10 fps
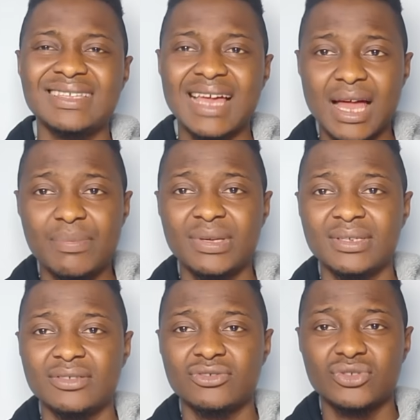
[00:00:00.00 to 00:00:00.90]

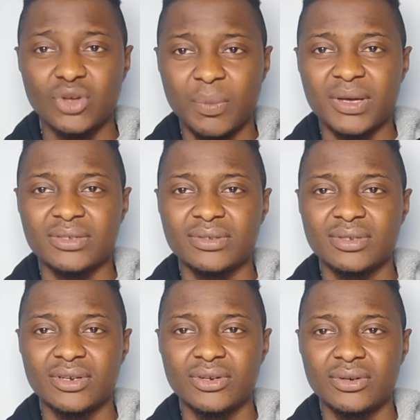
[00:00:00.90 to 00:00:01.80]
Abbi
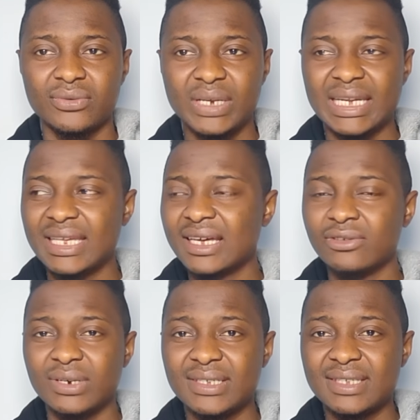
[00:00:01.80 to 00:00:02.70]
Summers really a
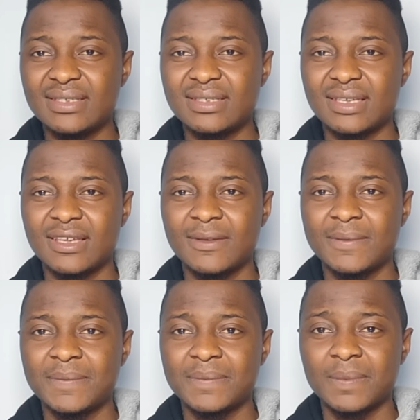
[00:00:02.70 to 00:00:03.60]
racist?
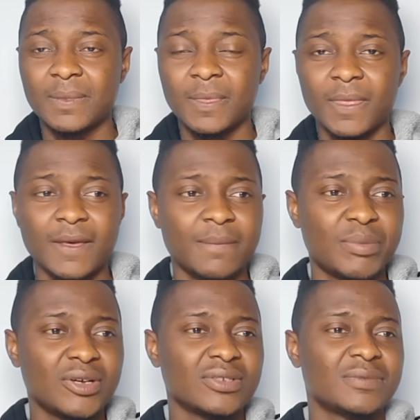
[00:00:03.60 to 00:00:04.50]

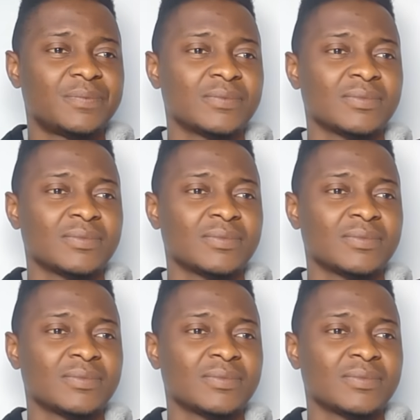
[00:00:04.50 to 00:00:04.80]
But